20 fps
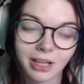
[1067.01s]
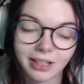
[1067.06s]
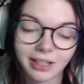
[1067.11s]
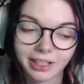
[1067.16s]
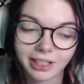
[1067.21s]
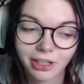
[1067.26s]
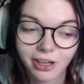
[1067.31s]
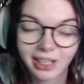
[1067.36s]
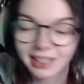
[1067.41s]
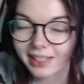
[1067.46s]
Like,
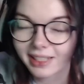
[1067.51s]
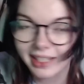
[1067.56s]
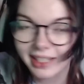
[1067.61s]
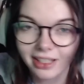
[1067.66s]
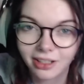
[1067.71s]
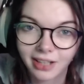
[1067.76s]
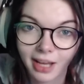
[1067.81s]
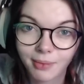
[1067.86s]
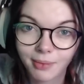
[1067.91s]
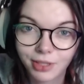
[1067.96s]
you get to see their
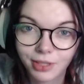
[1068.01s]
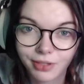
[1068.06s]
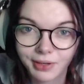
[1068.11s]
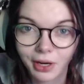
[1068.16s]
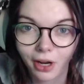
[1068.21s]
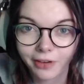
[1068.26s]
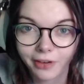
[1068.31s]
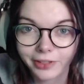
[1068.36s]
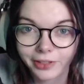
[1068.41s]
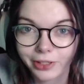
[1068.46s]
chemistry
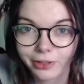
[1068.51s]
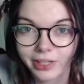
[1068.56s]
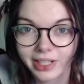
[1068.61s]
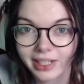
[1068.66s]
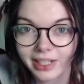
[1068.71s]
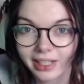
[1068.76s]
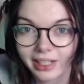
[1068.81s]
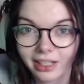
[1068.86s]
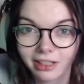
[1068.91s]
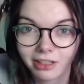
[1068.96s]
off screen
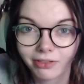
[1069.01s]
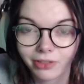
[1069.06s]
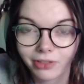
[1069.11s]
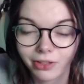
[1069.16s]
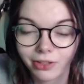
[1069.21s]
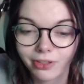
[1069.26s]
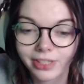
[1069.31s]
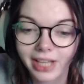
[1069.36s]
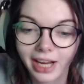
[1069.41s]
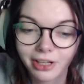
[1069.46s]
in
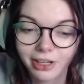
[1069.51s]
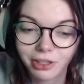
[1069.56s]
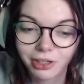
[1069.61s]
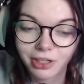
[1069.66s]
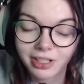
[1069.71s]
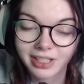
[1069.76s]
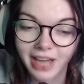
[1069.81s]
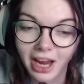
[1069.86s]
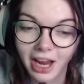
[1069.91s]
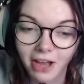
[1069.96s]
interviews. And you can
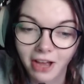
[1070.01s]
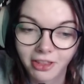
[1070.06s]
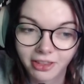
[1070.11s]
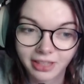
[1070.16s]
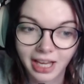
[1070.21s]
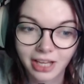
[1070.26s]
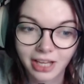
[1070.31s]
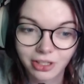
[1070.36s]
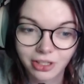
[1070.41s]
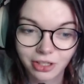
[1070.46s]
tell that
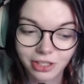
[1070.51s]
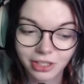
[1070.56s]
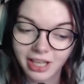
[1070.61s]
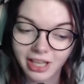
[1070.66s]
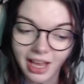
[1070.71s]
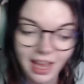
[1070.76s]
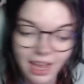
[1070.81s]
that just,